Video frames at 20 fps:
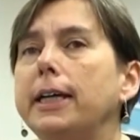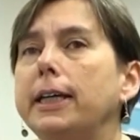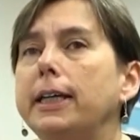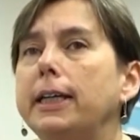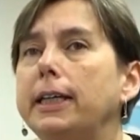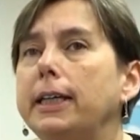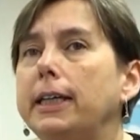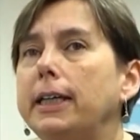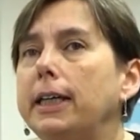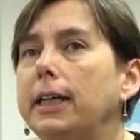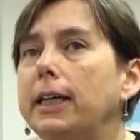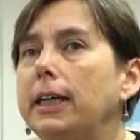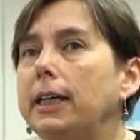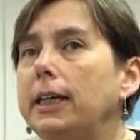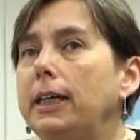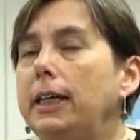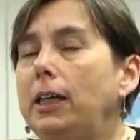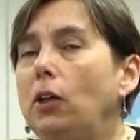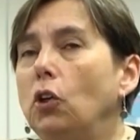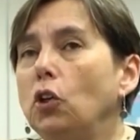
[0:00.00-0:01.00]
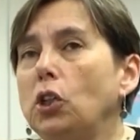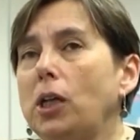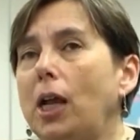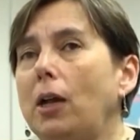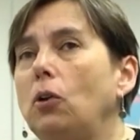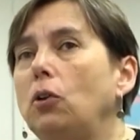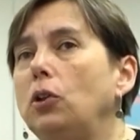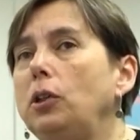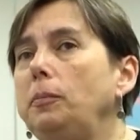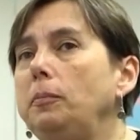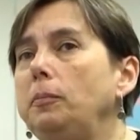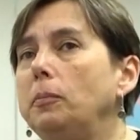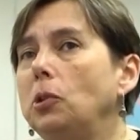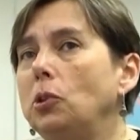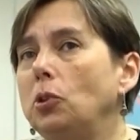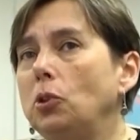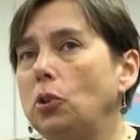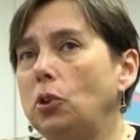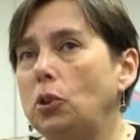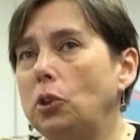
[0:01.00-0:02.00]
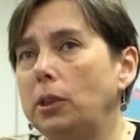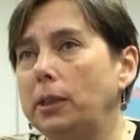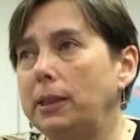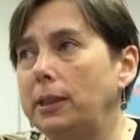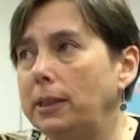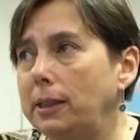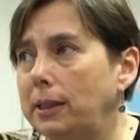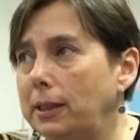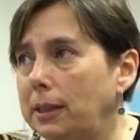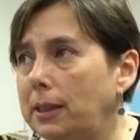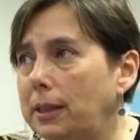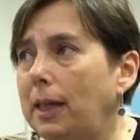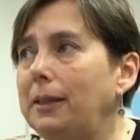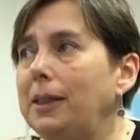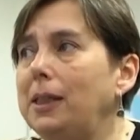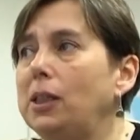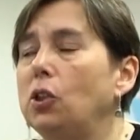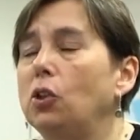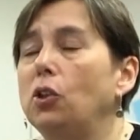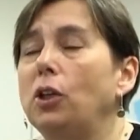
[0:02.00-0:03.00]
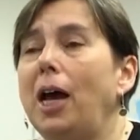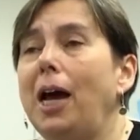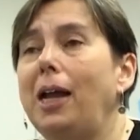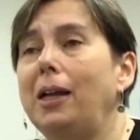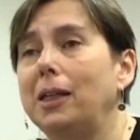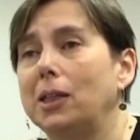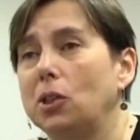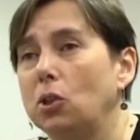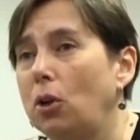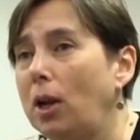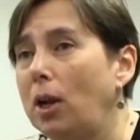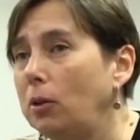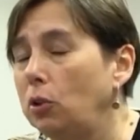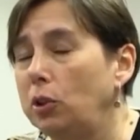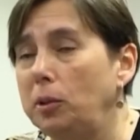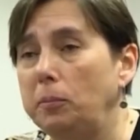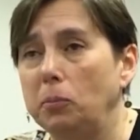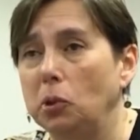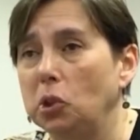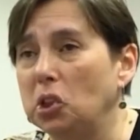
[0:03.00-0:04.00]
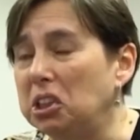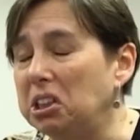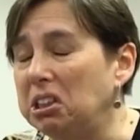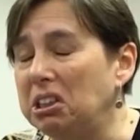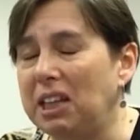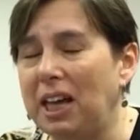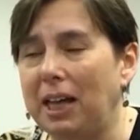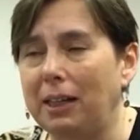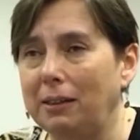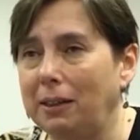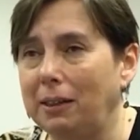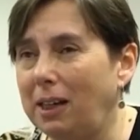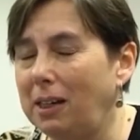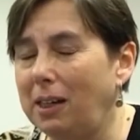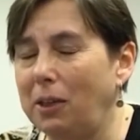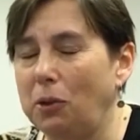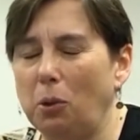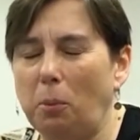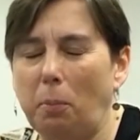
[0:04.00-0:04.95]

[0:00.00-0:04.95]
And the traditional or standard algorithms,